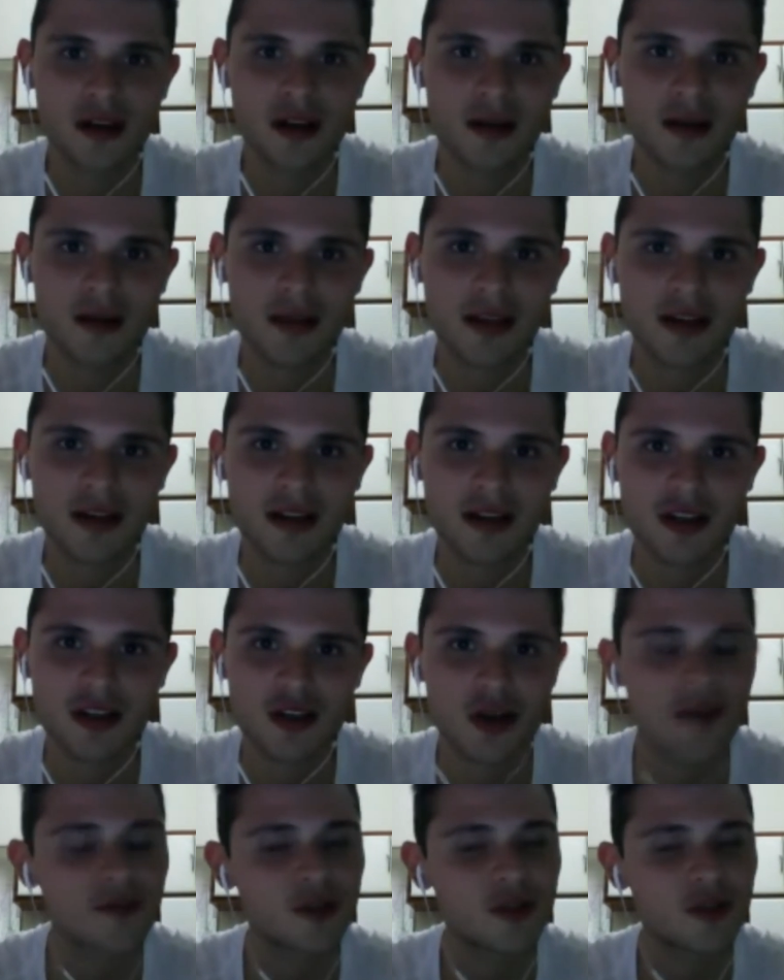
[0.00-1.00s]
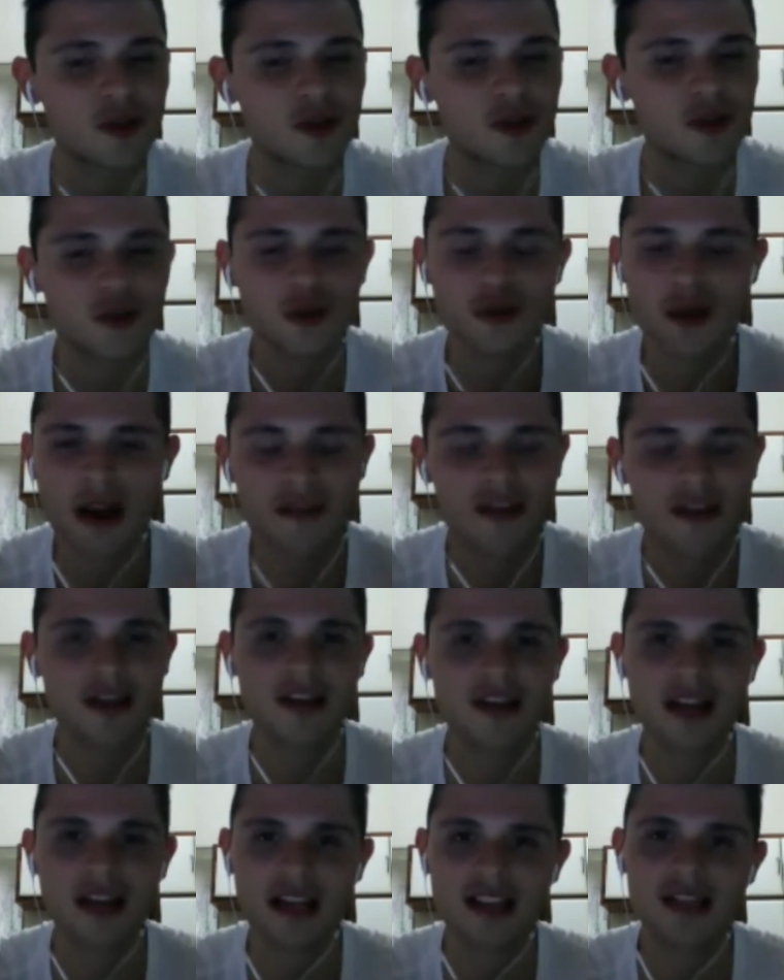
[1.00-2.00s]
I mean, you have to do
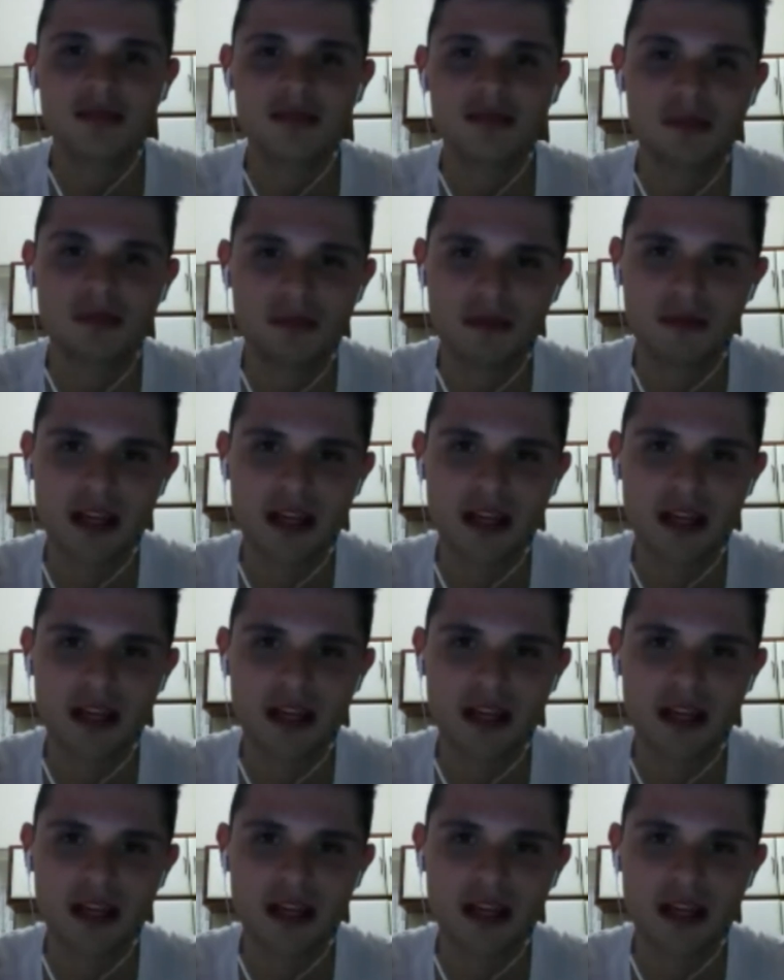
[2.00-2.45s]
everything that's